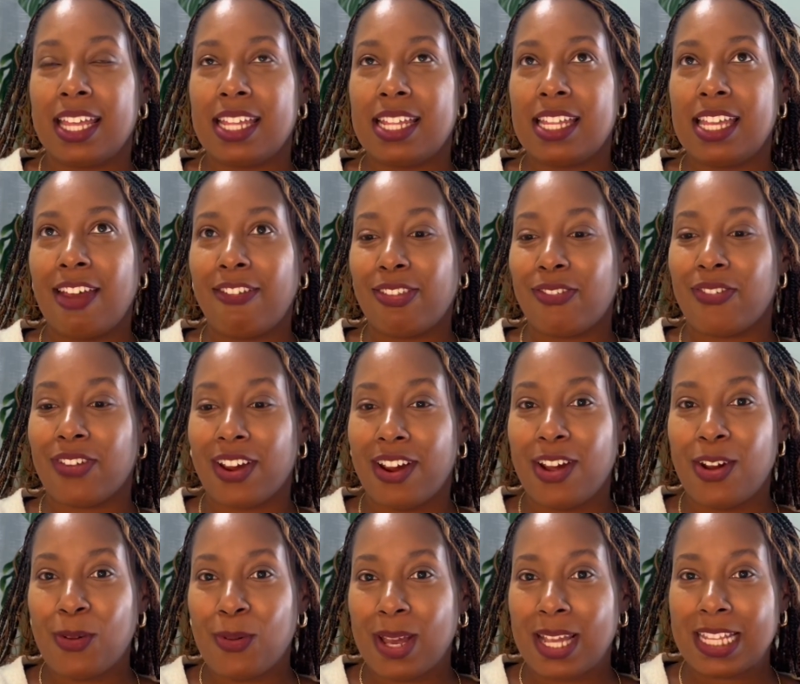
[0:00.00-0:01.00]
you have to figure
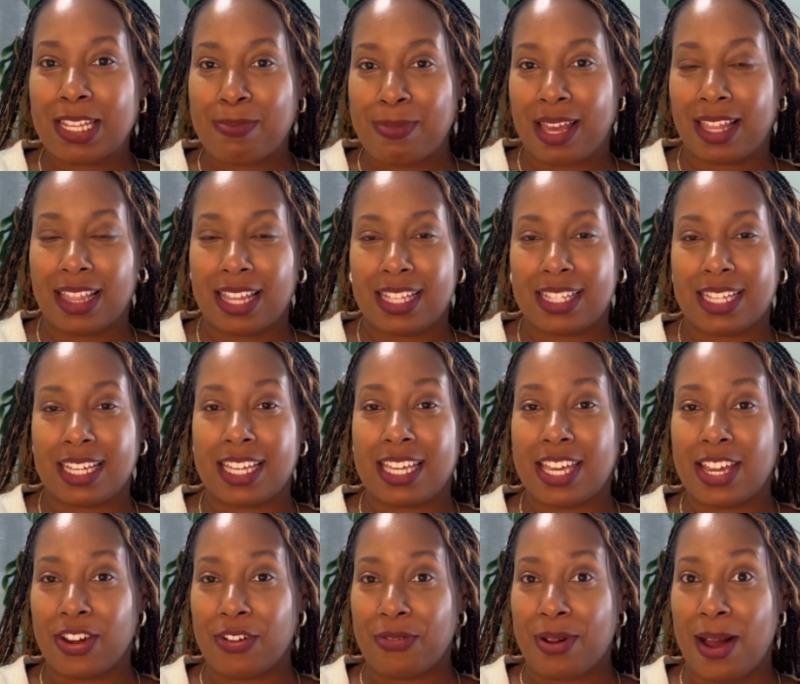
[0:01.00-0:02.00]
out a way to make this a
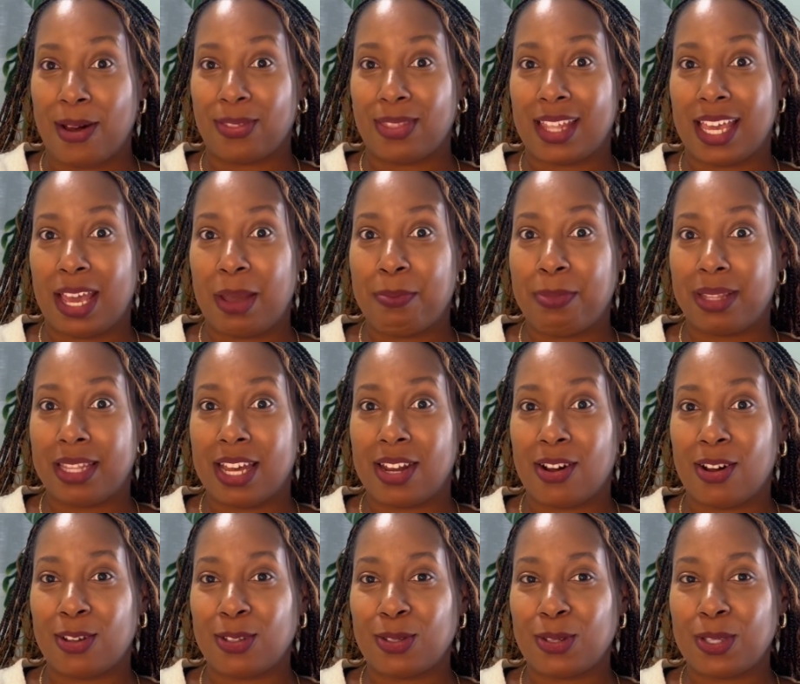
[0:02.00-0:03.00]
year-round thing, but then
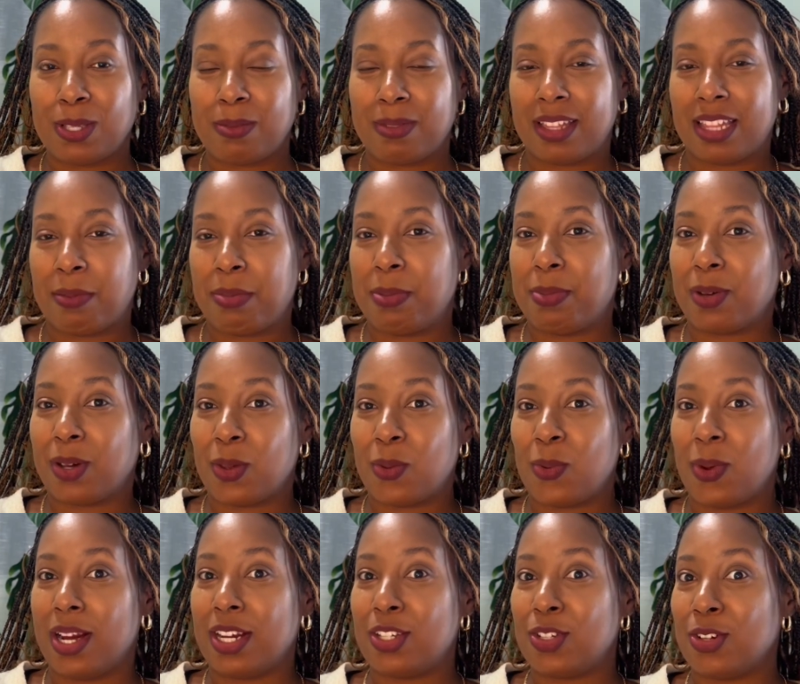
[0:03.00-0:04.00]
also something that people can
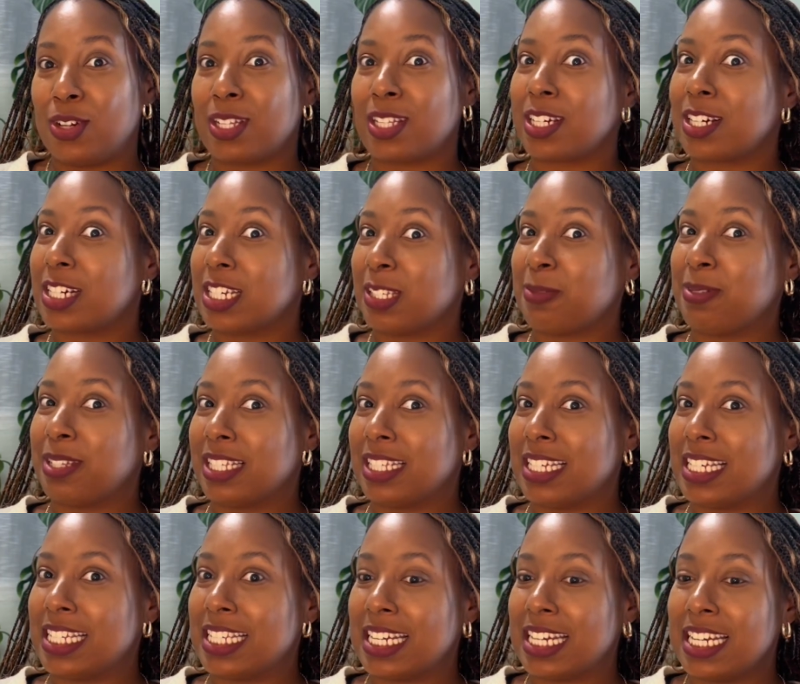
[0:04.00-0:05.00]
wear during the Christmas
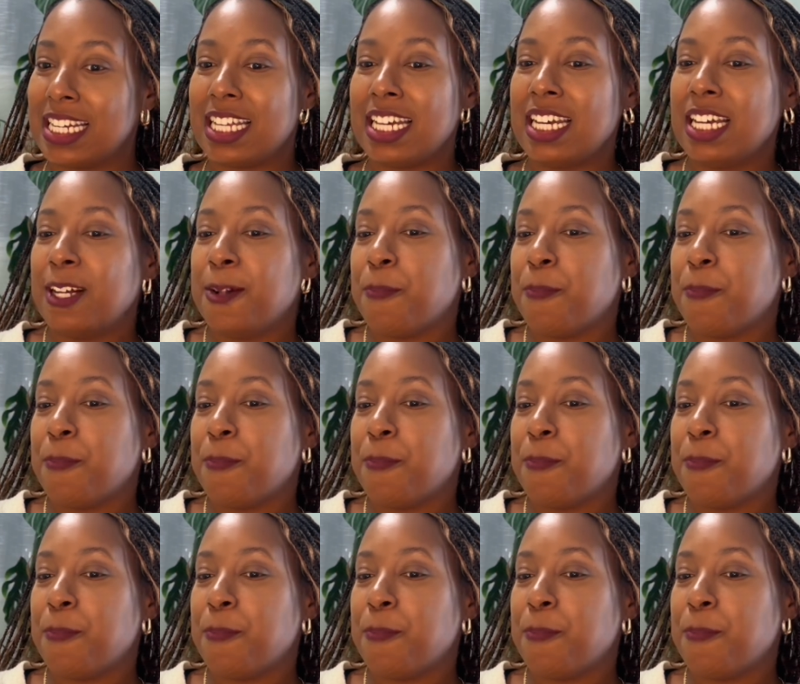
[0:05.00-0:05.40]
season.